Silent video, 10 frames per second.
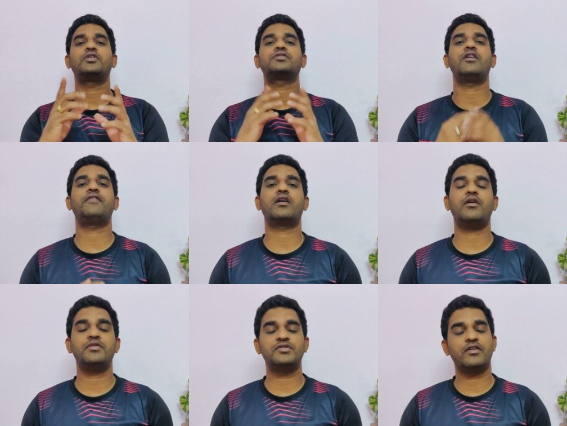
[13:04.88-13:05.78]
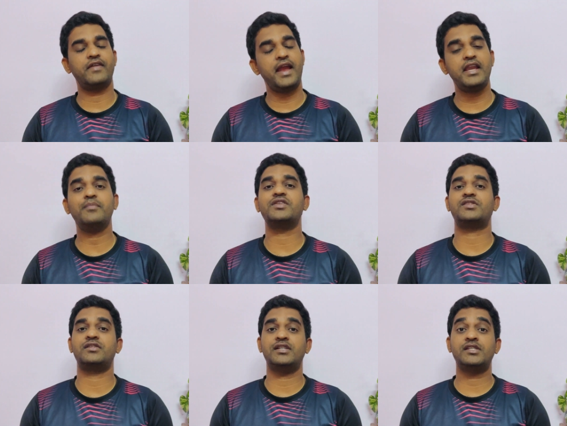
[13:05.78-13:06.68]
books of accounts of any
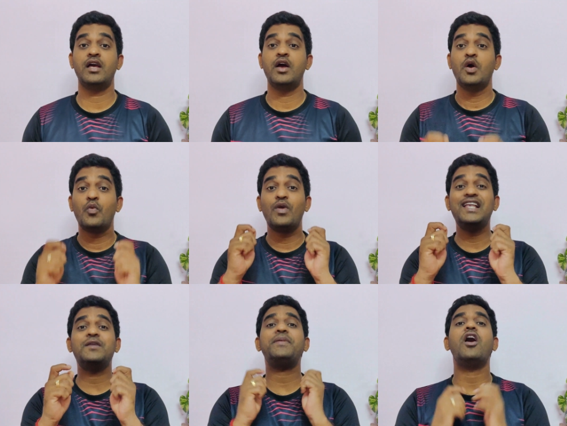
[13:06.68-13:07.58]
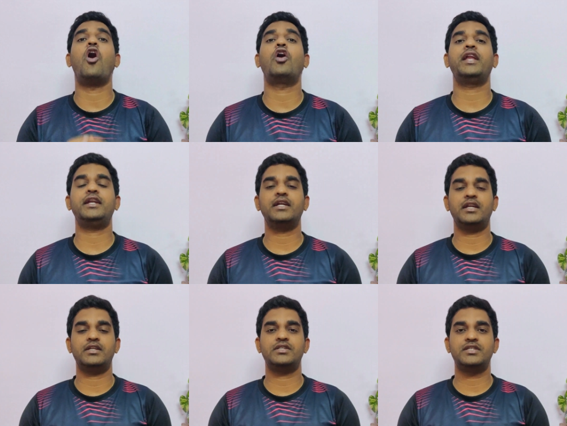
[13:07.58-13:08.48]
business will be
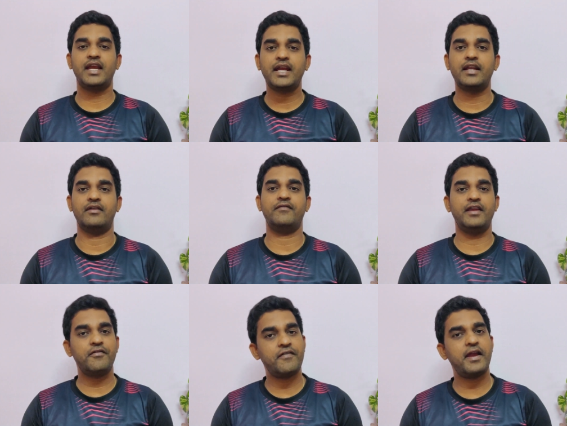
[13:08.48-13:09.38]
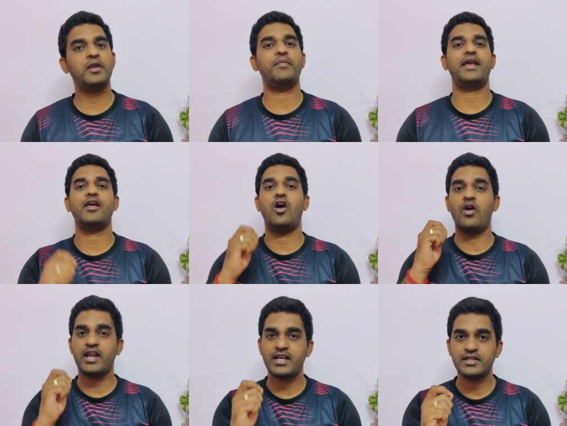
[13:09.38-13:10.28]
audited, checked, verified by the
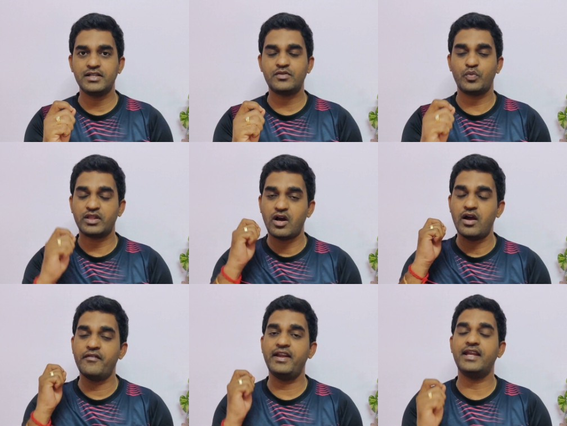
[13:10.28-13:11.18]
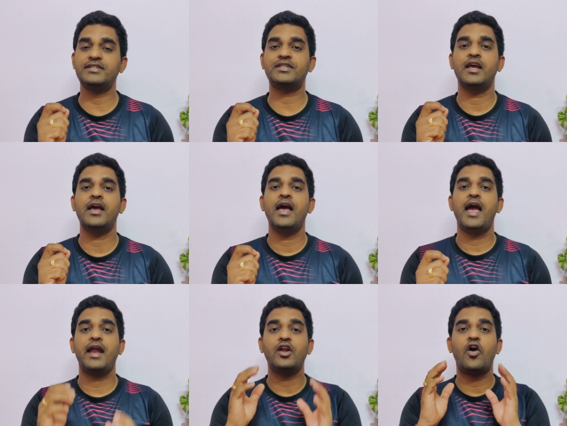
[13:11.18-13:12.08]
auditors with evidence,
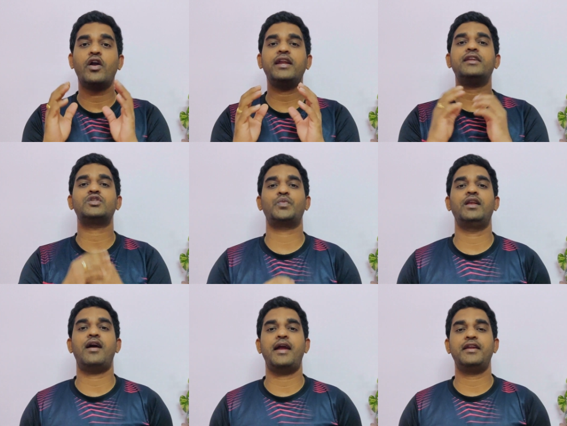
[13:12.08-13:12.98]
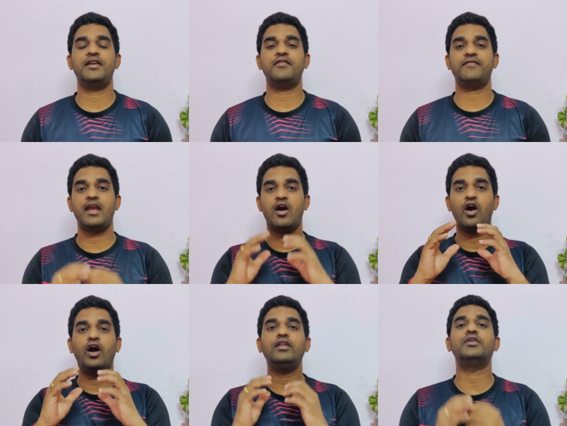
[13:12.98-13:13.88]
and auditors will identify
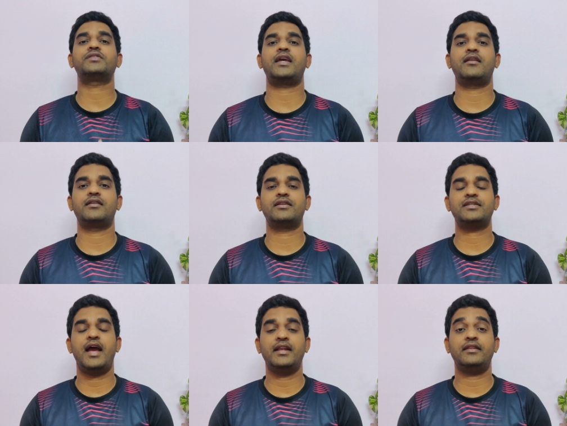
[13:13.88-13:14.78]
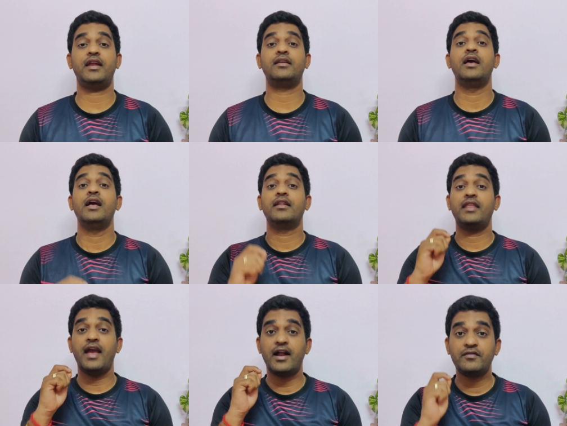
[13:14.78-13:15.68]
all those errors and then
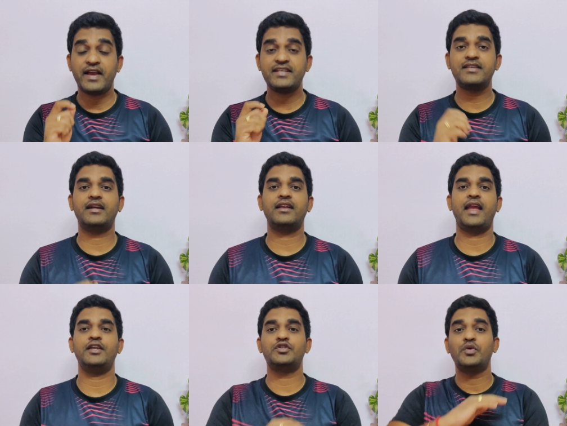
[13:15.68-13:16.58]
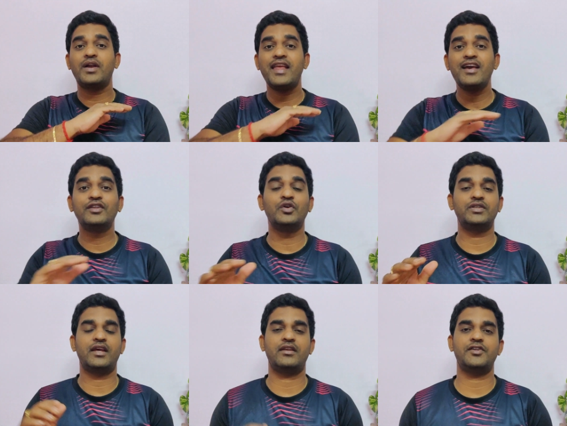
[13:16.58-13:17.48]
they advise the client to clear
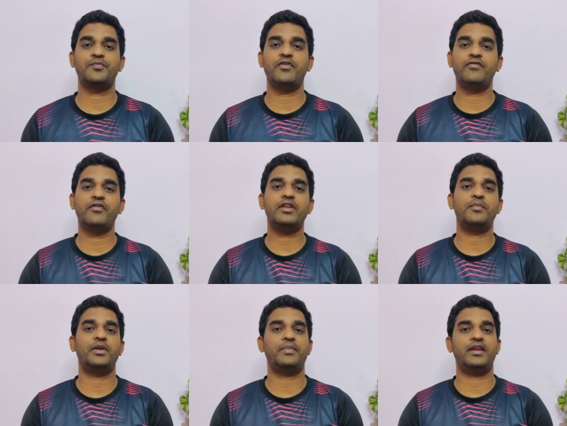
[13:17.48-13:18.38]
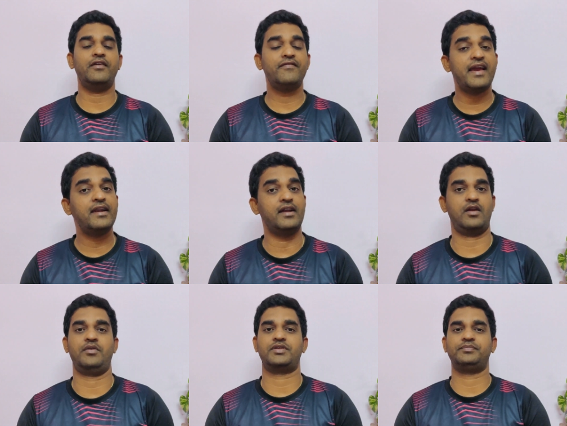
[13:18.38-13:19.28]
those errors before they prepare the final
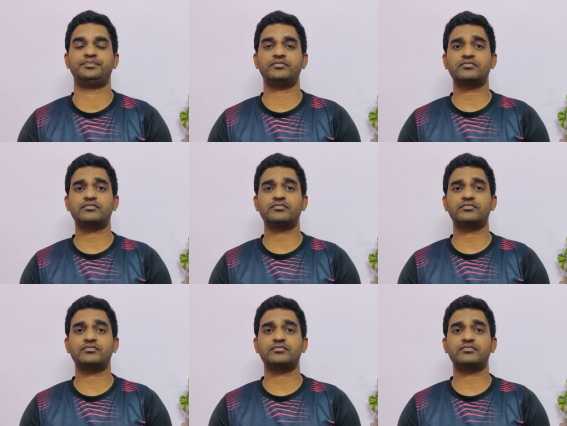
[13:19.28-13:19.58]
accounts.